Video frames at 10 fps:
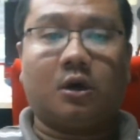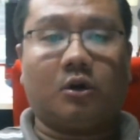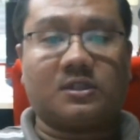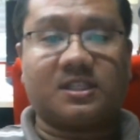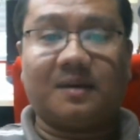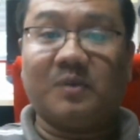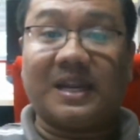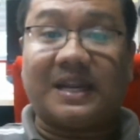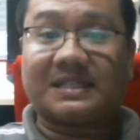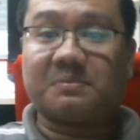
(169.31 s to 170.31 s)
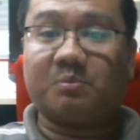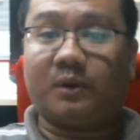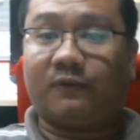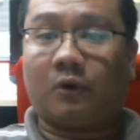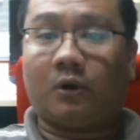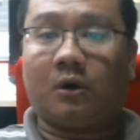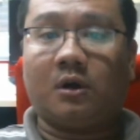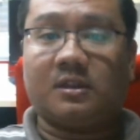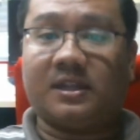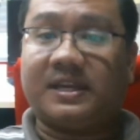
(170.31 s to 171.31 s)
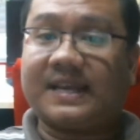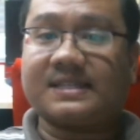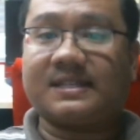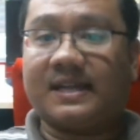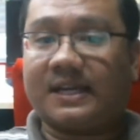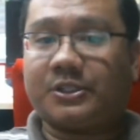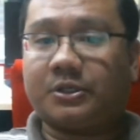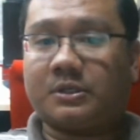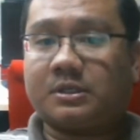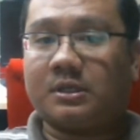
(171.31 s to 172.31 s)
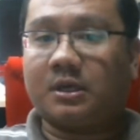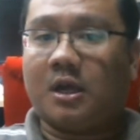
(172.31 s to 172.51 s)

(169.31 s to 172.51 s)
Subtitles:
or some links before the next lectures.